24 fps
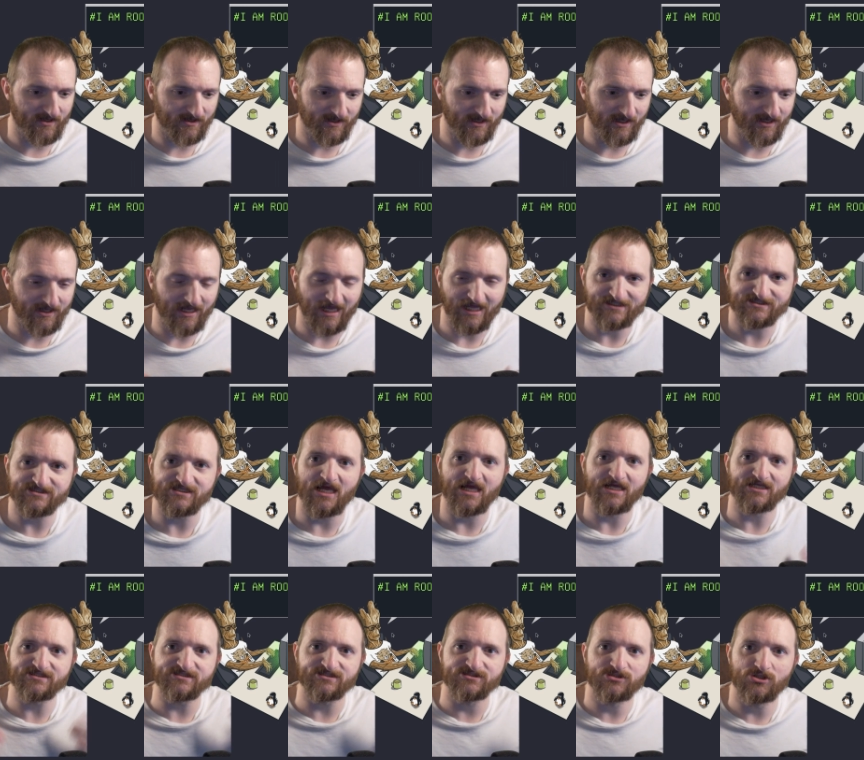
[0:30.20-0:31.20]
it's
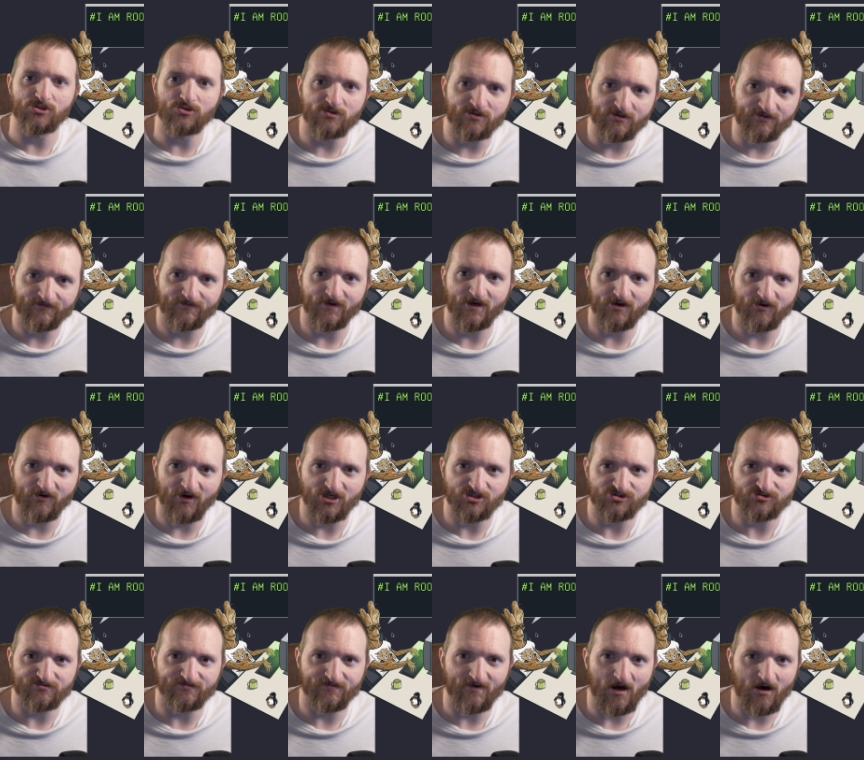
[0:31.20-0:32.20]
it's new
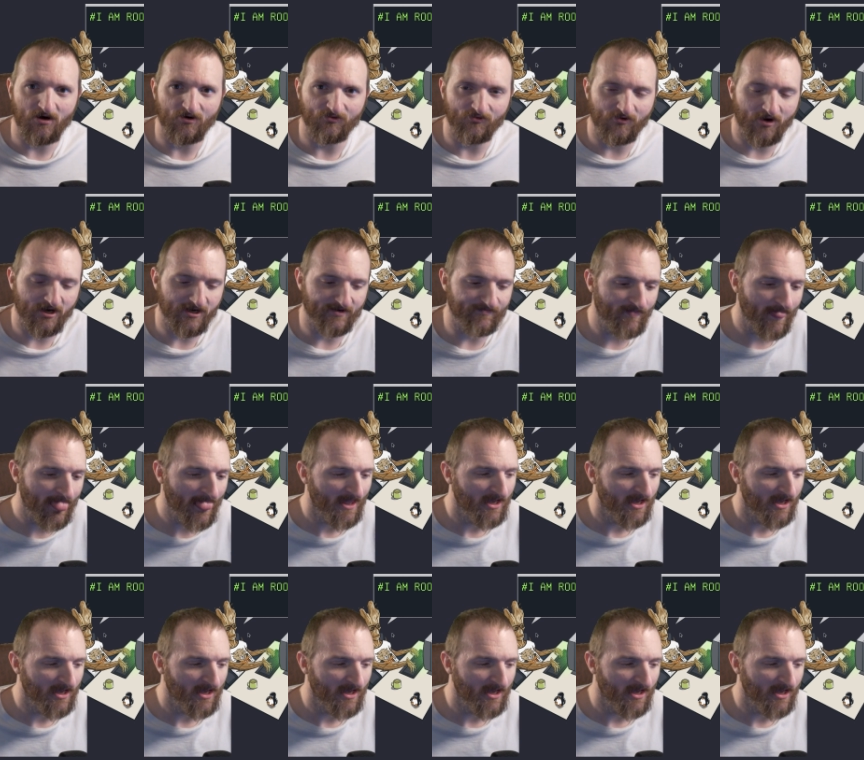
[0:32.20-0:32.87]
configuration file, right?